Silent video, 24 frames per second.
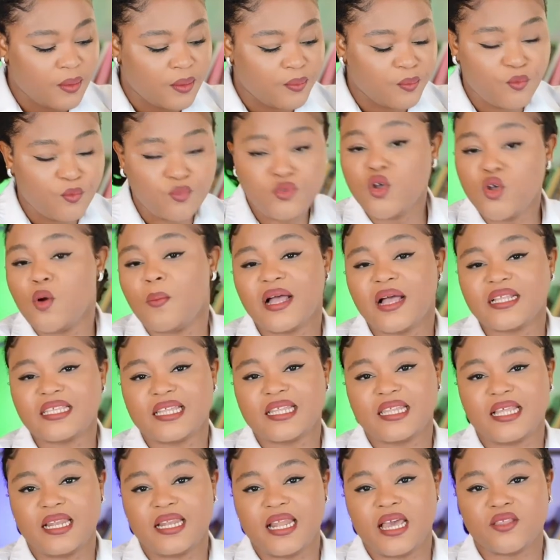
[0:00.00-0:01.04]
no
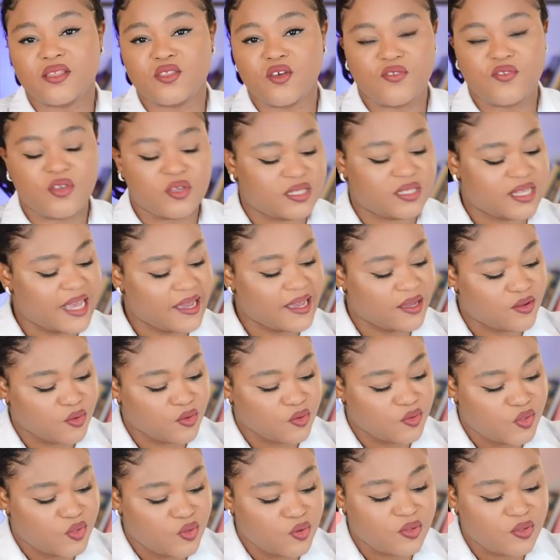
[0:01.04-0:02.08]
matter the length of your
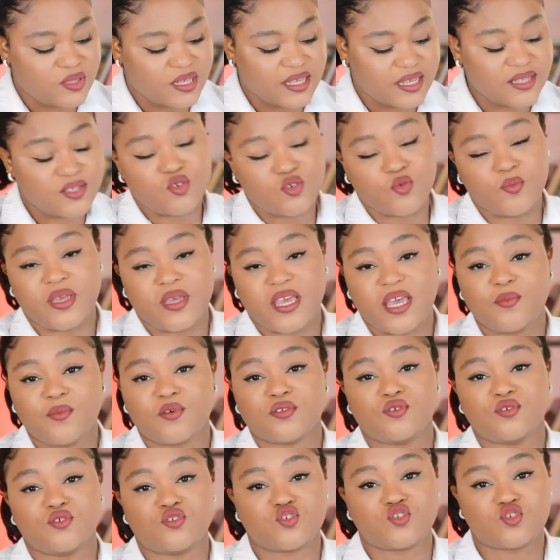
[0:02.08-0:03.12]
cycle, do this, you'll be
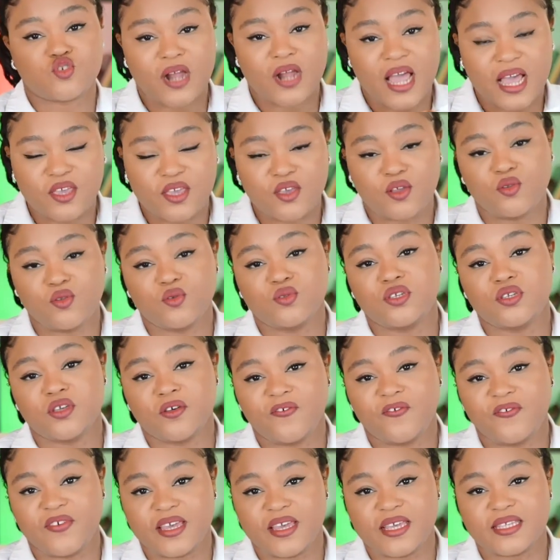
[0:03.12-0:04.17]
able to track your
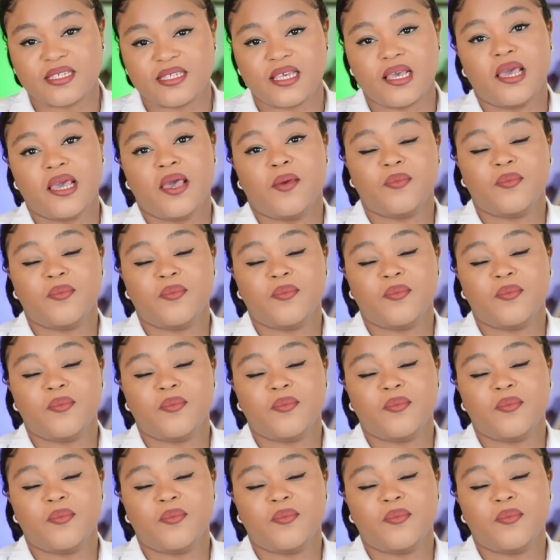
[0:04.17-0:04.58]
luteal phase,